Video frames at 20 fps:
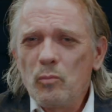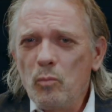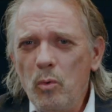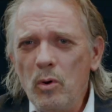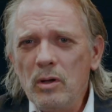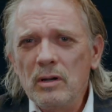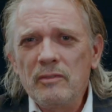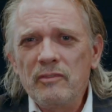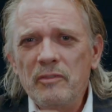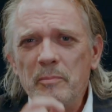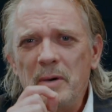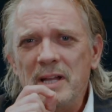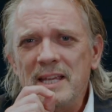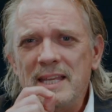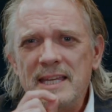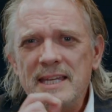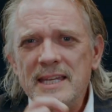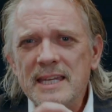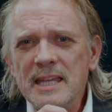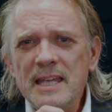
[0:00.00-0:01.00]
one of my
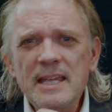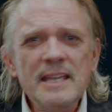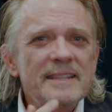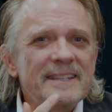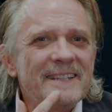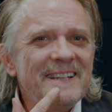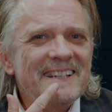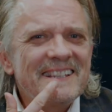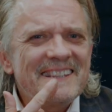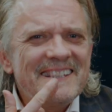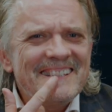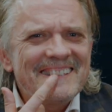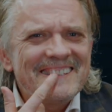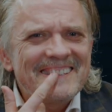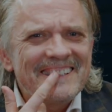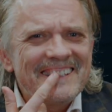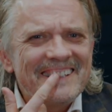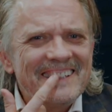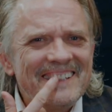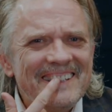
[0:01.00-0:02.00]
teeth, like
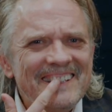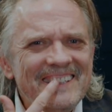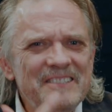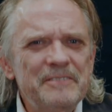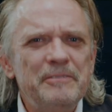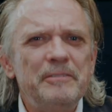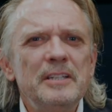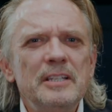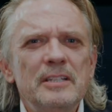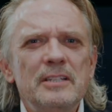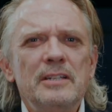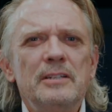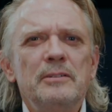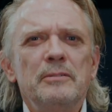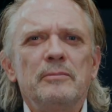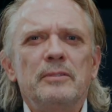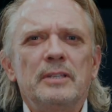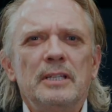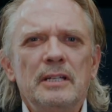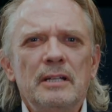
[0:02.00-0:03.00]
this goofy
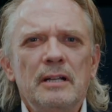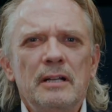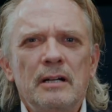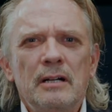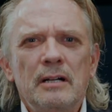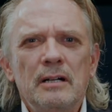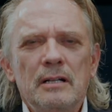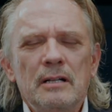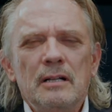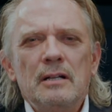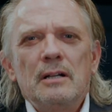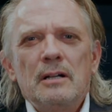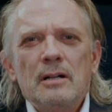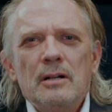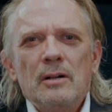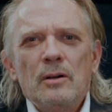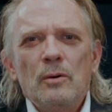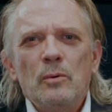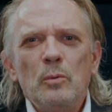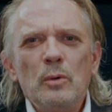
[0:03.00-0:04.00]
tooth here,
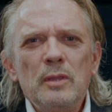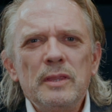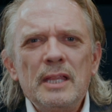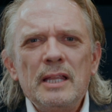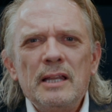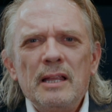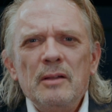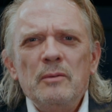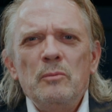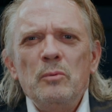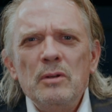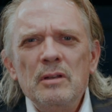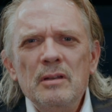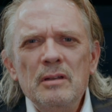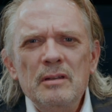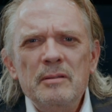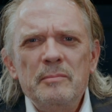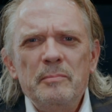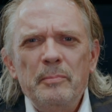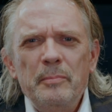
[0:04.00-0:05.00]
well, then I
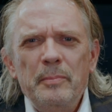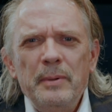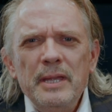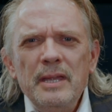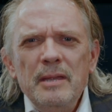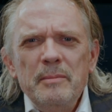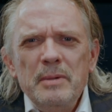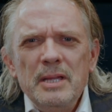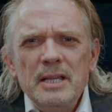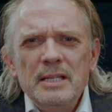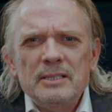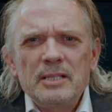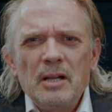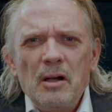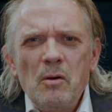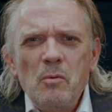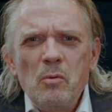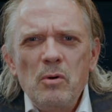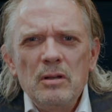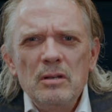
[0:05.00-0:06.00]
wouldn't be me,
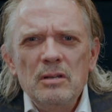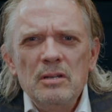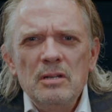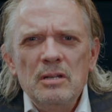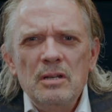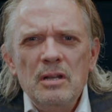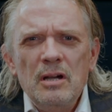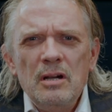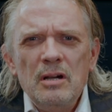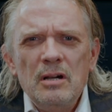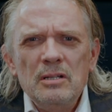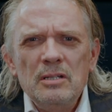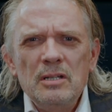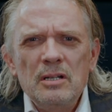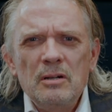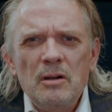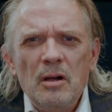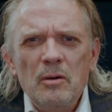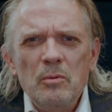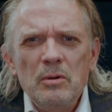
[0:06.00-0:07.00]
so I wouldn't know, you
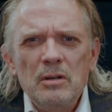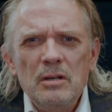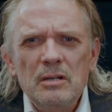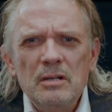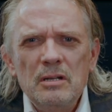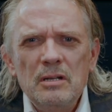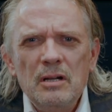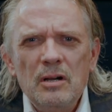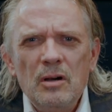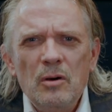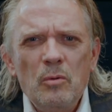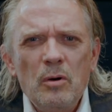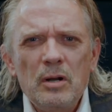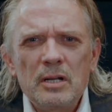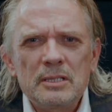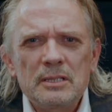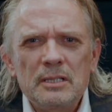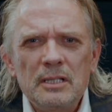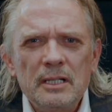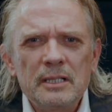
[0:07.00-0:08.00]
know, I wouldn't know what
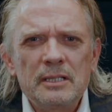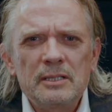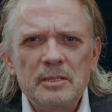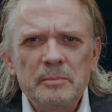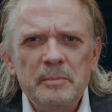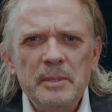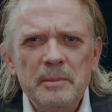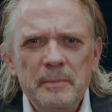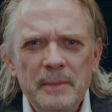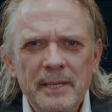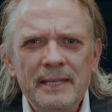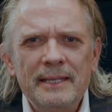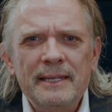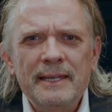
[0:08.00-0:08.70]
it's like to be me